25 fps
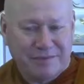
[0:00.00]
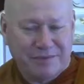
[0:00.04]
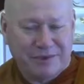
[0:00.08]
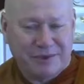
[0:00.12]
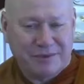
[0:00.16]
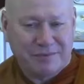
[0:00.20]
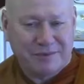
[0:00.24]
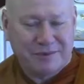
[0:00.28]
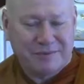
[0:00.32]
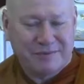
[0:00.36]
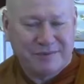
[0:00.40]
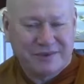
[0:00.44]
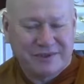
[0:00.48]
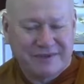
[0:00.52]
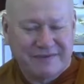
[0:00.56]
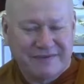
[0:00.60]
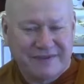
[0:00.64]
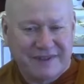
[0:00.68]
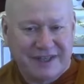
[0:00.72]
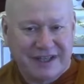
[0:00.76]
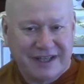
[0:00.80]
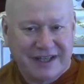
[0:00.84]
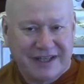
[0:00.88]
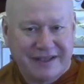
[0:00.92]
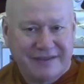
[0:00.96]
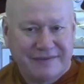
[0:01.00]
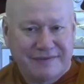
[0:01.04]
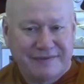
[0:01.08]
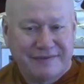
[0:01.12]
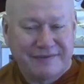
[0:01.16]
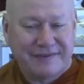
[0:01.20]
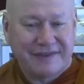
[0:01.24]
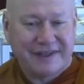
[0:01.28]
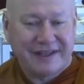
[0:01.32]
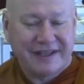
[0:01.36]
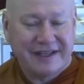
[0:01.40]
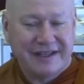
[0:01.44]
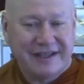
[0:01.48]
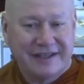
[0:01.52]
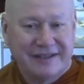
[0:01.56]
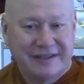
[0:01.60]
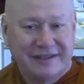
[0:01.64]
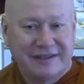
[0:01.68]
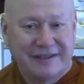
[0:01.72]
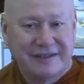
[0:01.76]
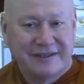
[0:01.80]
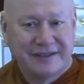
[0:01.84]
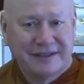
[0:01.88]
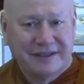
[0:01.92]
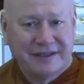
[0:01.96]
the problems of life
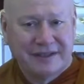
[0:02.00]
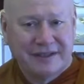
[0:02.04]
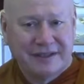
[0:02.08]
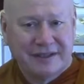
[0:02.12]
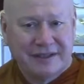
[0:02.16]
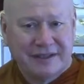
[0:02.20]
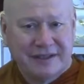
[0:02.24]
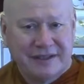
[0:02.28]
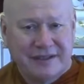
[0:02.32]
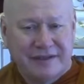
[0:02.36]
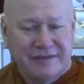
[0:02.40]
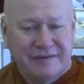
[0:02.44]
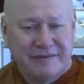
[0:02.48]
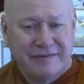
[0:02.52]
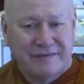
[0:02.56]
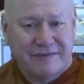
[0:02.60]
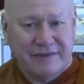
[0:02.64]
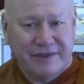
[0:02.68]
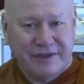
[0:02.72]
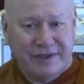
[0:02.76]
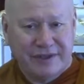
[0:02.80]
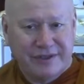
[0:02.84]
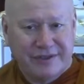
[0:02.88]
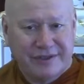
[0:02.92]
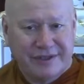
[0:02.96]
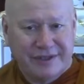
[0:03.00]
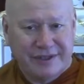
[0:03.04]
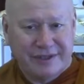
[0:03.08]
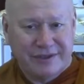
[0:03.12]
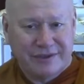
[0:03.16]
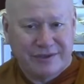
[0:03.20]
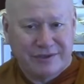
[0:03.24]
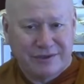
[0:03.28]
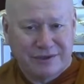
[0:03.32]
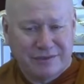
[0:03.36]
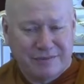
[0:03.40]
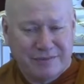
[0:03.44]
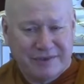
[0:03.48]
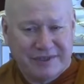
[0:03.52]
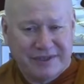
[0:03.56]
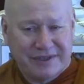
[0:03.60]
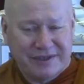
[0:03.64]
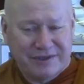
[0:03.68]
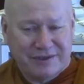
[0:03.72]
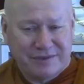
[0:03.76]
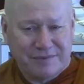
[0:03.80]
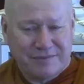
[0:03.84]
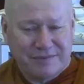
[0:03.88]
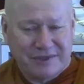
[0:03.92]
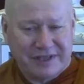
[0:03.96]
and further your
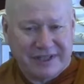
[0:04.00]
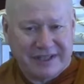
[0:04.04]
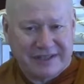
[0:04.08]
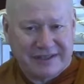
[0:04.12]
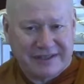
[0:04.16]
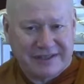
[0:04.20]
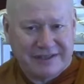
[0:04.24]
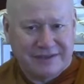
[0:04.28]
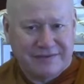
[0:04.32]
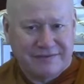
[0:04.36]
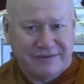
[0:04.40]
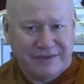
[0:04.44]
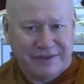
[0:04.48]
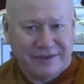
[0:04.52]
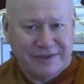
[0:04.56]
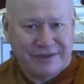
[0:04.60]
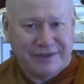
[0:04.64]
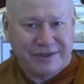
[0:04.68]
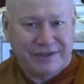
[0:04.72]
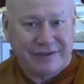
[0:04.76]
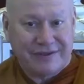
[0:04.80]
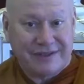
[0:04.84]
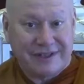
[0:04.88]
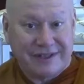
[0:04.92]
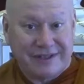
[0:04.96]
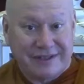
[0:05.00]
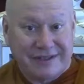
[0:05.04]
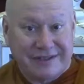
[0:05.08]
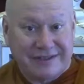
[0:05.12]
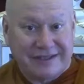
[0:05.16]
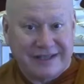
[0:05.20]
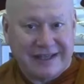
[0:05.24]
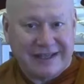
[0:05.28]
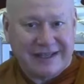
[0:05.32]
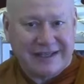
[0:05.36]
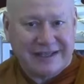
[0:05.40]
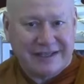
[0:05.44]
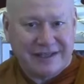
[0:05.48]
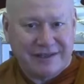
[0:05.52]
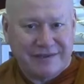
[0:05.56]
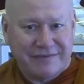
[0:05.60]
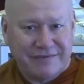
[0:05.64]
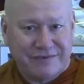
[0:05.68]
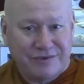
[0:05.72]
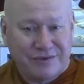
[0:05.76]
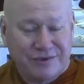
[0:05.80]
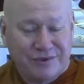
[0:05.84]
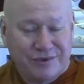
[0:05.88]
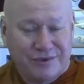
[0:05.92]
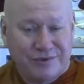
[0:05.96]
spiritual practice, further your understanding
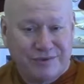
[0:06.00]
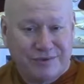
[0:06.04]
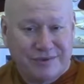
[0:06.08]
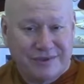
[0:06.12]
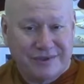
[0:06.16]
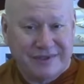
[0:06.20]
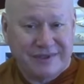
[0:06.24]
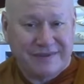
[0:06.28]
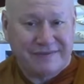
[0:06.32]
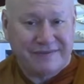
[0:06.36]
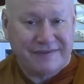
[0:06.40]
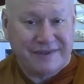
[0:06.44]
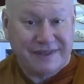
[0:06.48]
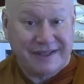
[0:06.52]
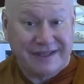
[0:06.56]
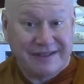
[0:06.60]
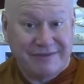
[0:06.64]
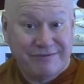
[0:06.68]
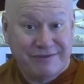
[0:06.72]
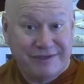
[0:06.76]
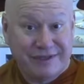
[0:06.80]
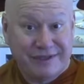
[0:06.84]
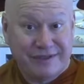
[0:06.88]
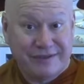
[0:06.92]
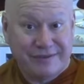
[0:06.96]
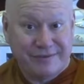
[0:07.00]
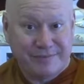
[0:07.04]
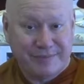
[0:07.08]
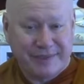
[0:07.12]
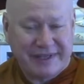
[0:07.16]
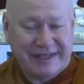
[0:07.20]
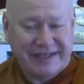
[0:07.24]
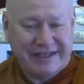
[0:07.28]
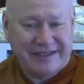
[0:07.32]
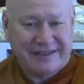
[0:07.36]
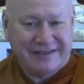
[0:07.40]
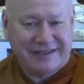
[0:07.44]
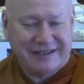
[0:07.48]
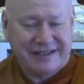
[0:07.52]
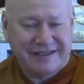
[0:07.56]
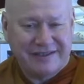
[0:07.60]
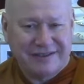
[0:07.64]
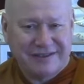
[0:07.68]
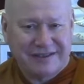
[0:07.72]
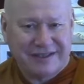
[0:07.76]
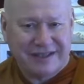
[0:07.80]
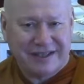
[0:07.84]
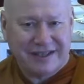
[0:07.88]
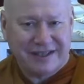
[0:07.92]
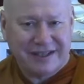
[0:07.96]
of truth, to find real peace
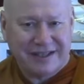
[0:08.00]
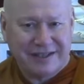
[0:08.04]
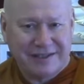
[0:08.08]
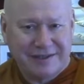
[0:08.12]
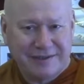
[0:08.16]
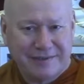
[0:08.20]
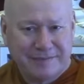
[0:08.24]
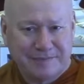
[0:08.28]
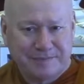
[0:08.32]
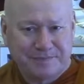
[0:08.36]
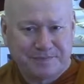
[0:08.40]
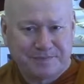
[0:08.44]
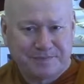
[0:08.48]
inside.